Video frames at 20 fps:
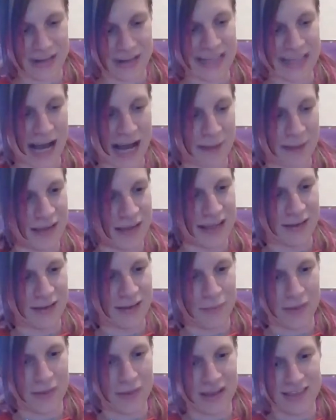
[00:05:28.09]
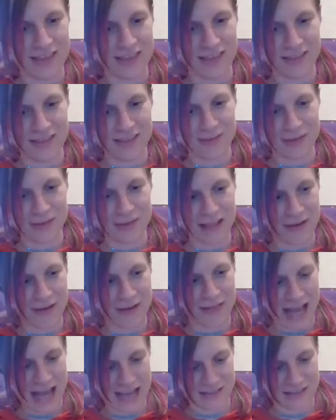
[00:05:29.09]
happy with
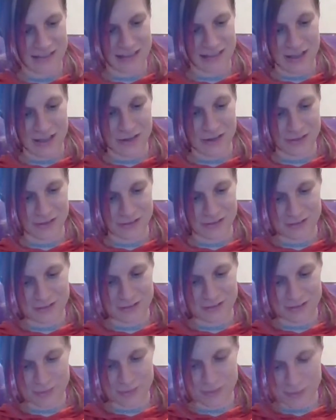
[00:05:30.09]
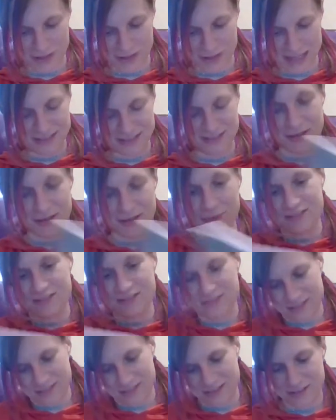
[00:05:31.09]
how that actually looks, to be honest.
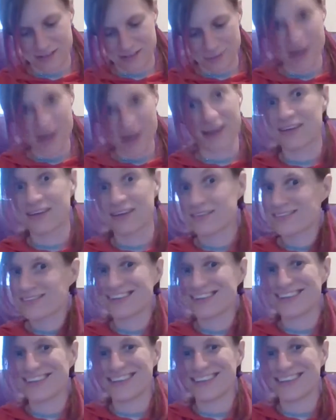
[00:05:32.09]
It's quite nice.